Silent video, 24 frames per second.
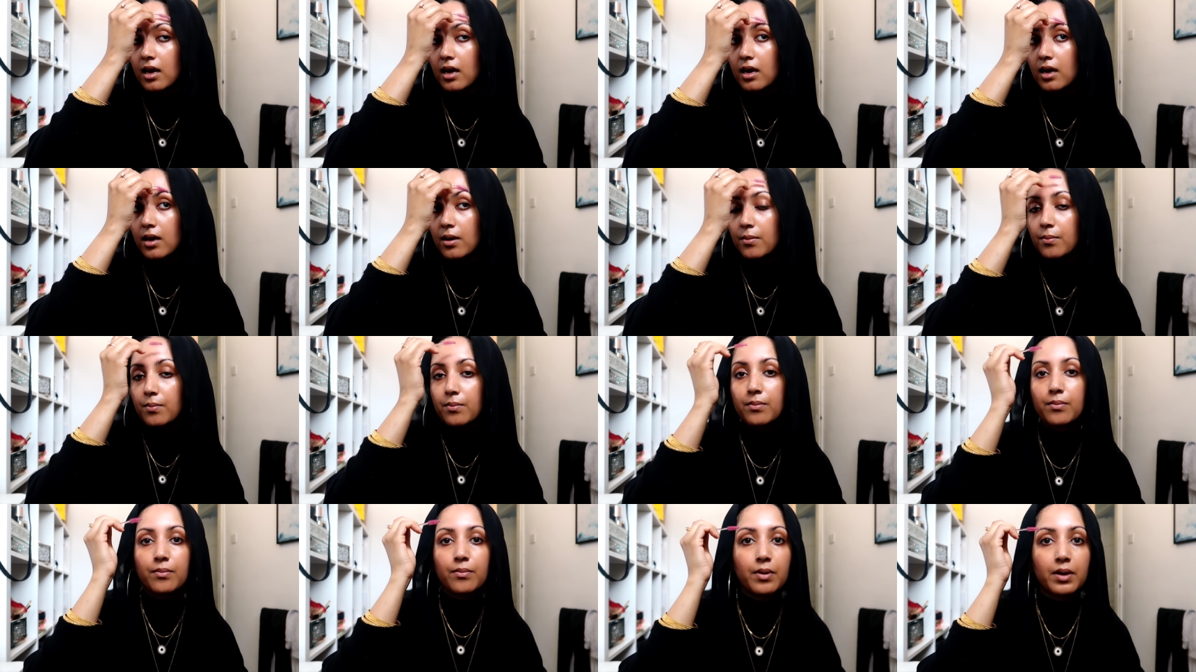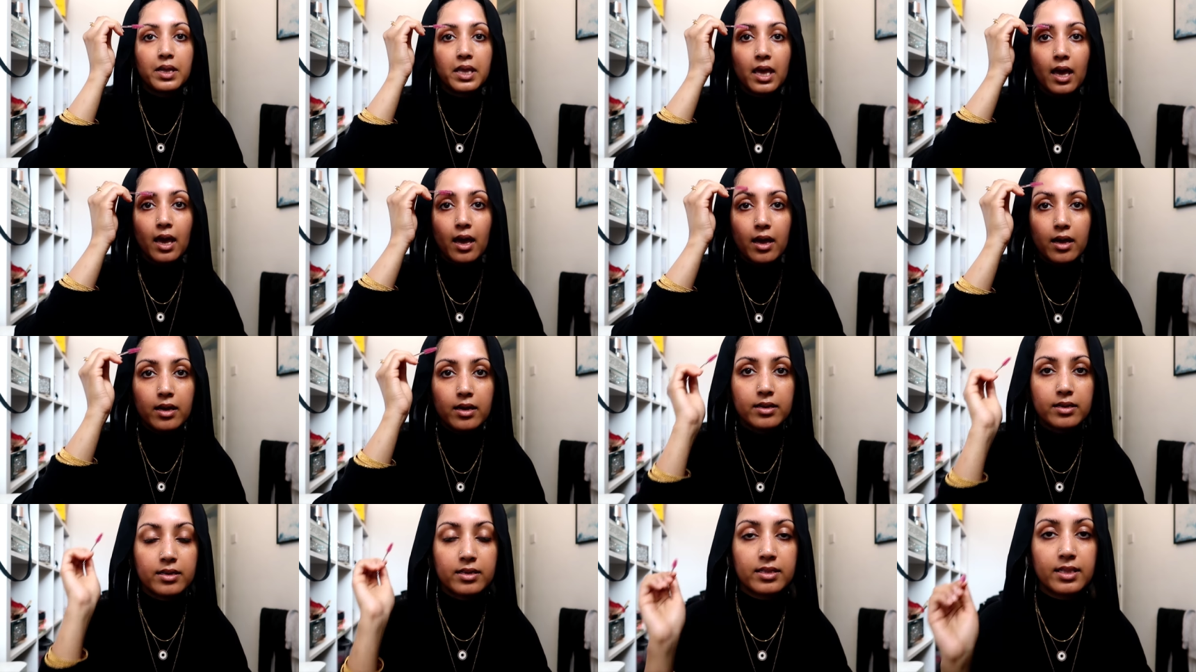um, but
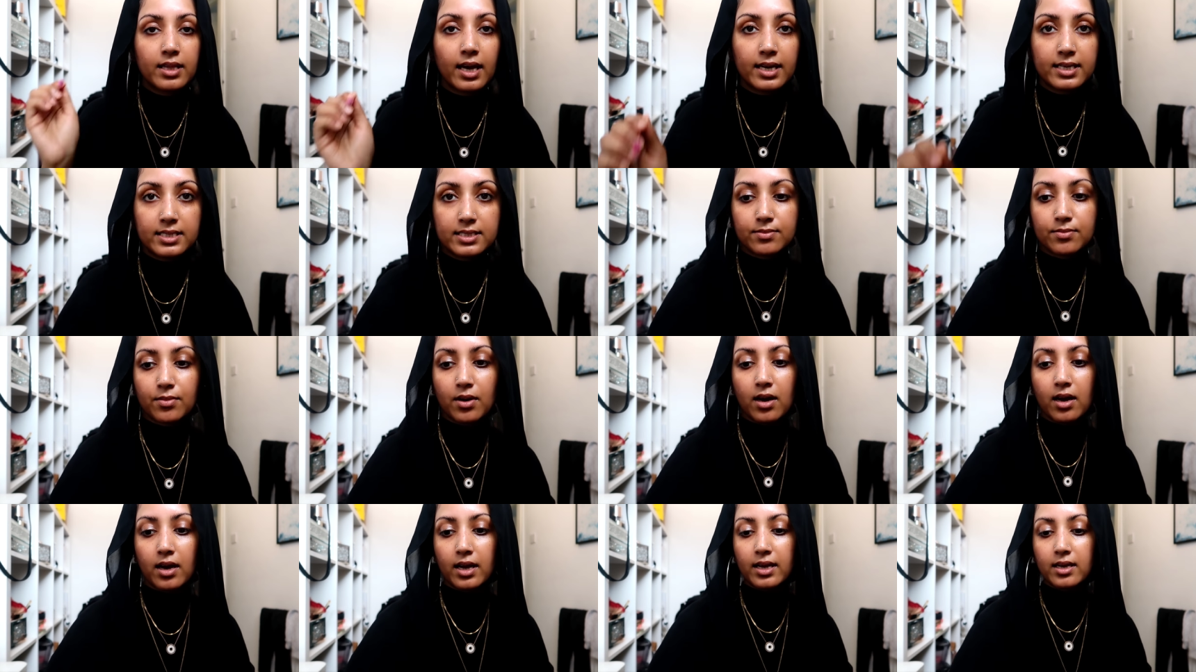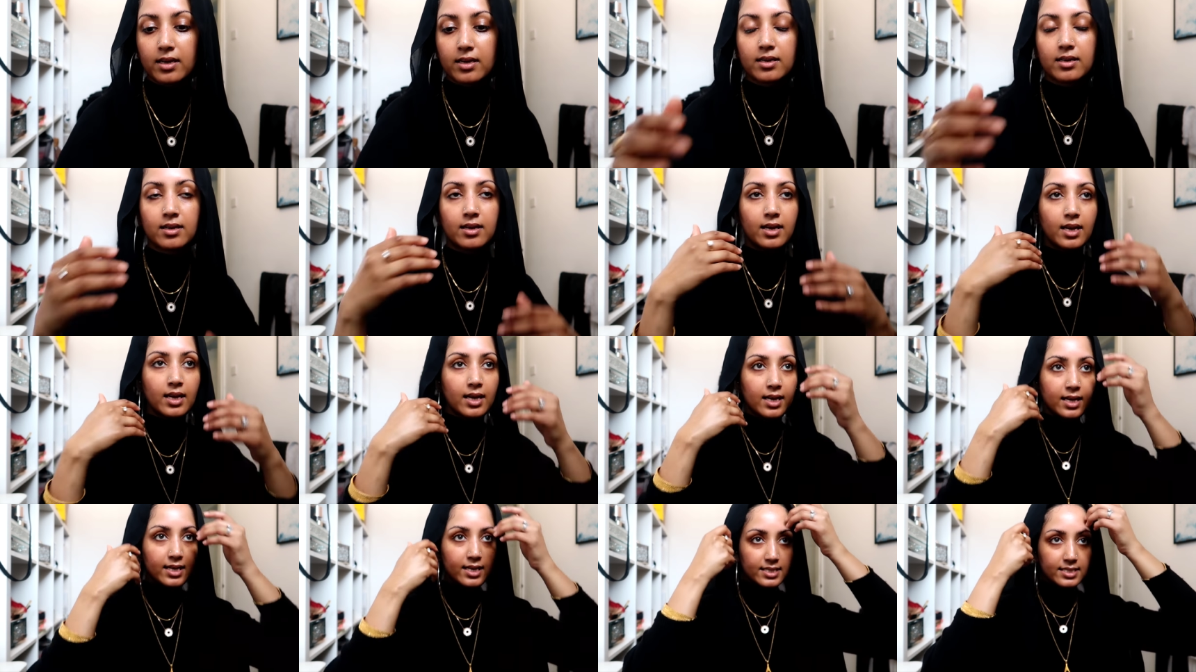yeah that is my
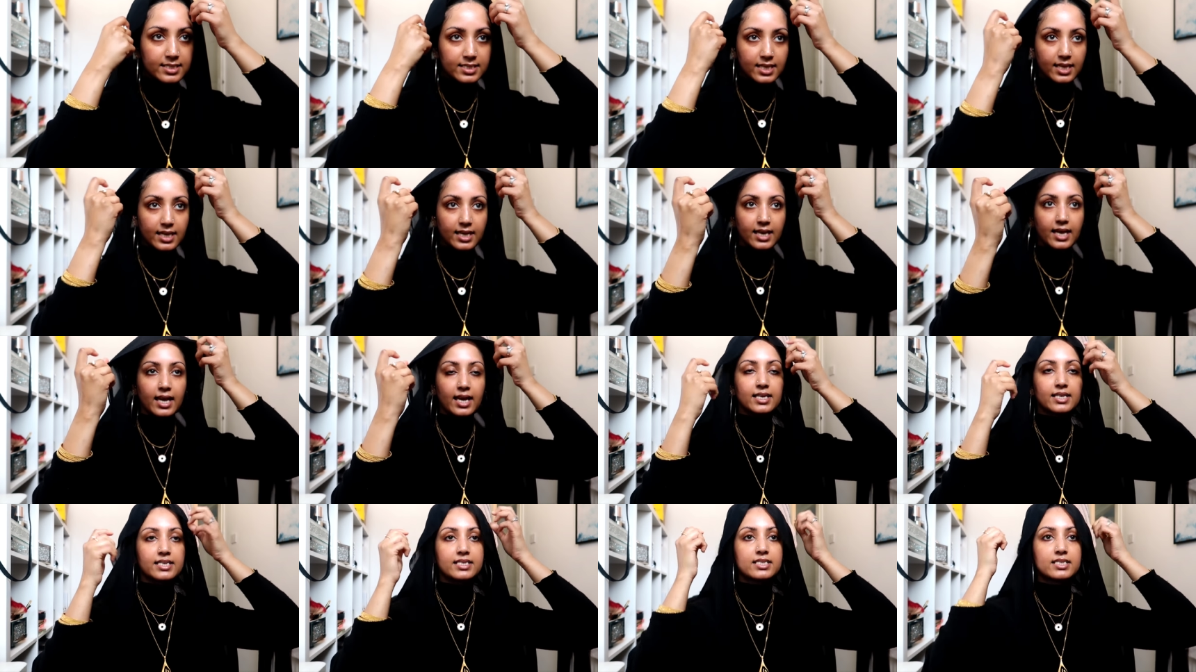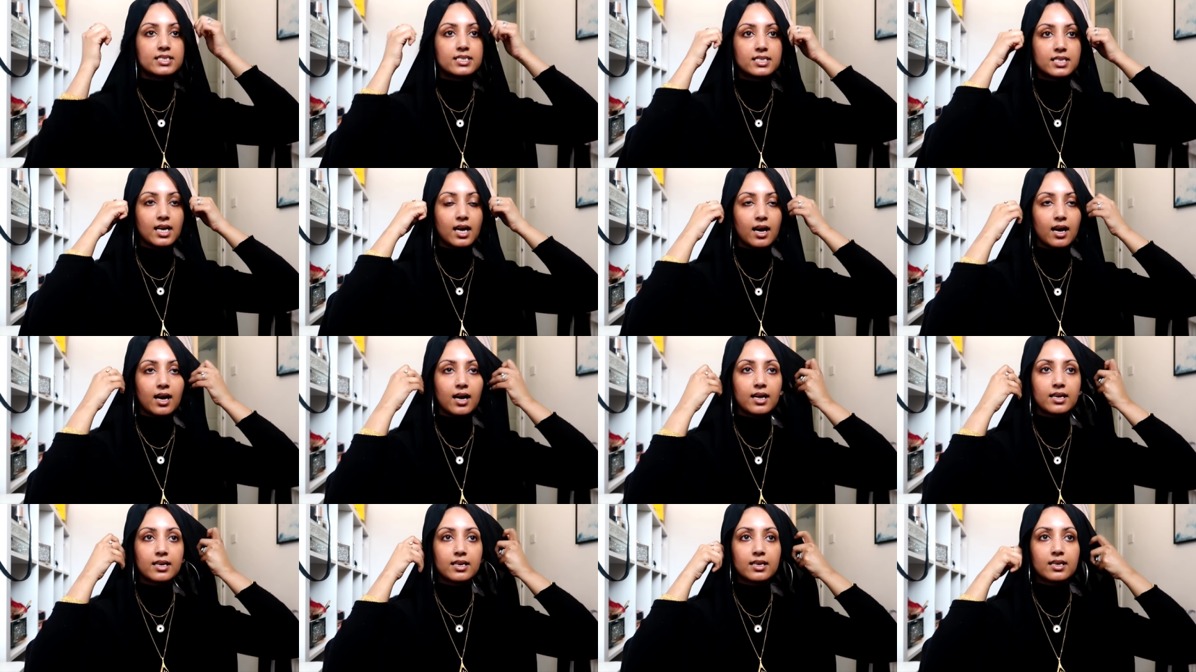skincare
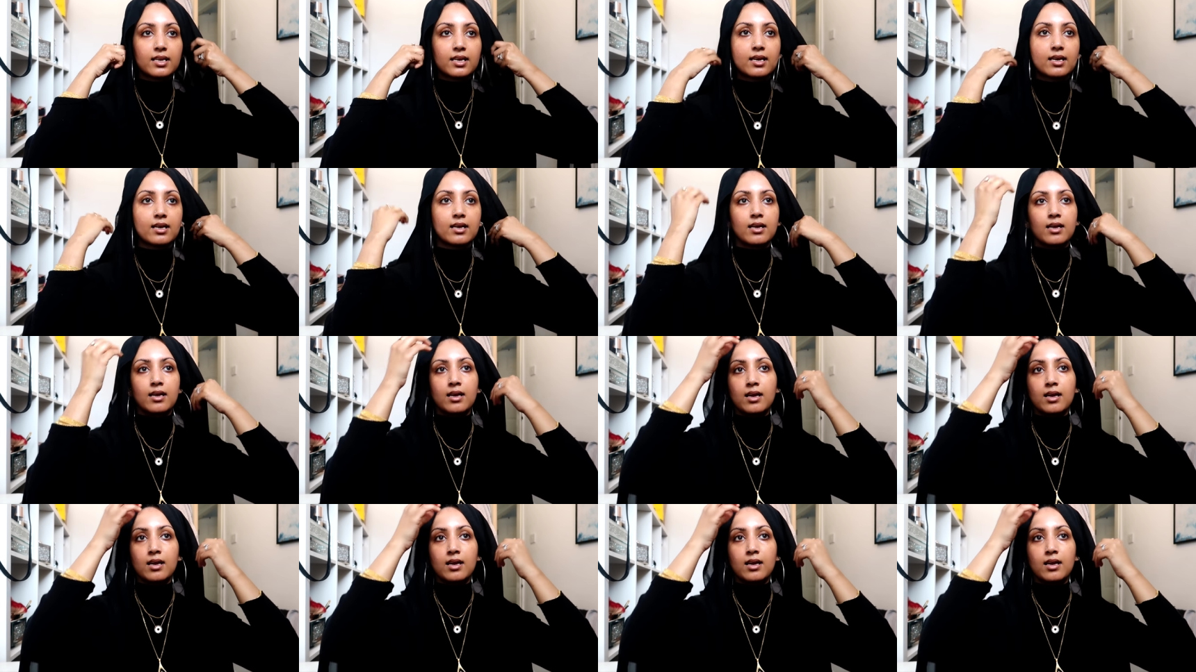done